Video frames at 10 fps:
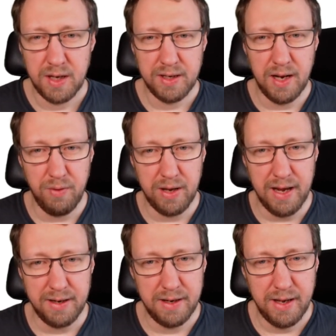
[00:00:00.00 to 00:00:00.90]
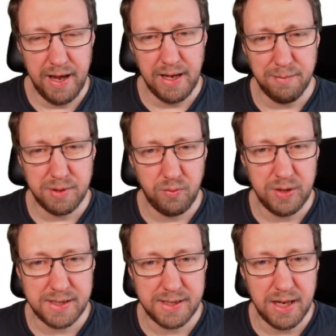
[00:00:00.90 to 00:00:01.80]
Then we get eight numbers. We
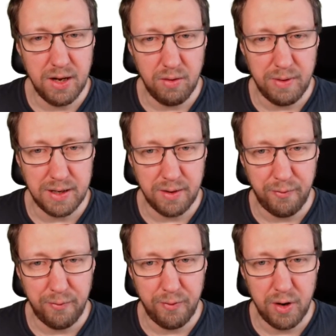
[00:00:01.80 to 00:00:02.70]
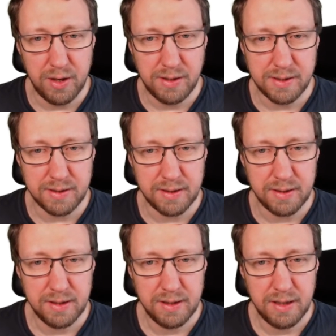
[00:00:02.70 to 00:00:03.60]
see already the first
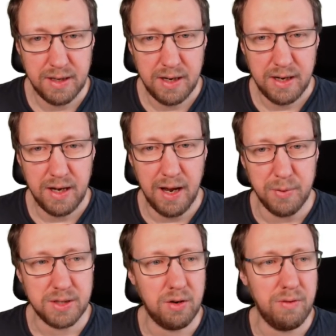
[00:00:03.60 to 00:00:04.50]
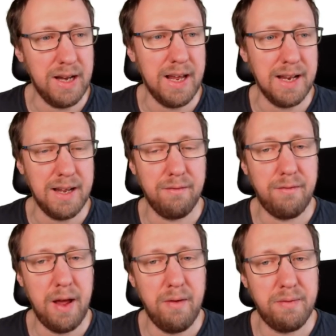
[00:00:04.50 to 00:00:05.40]
number is already getting
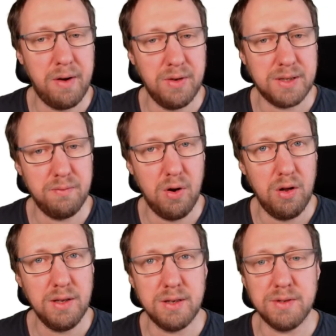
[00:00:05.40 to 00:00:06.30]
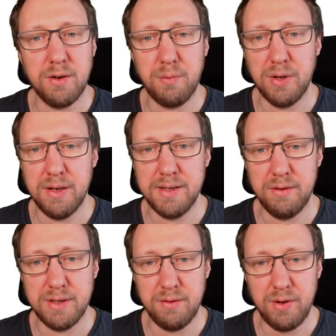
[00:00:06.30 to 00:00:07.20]
very, very small, so
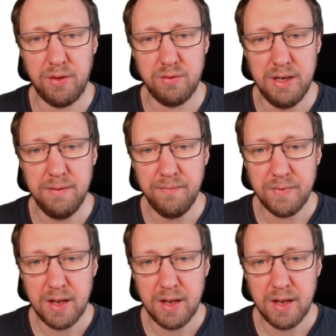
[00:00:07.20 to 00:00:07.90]
0.003.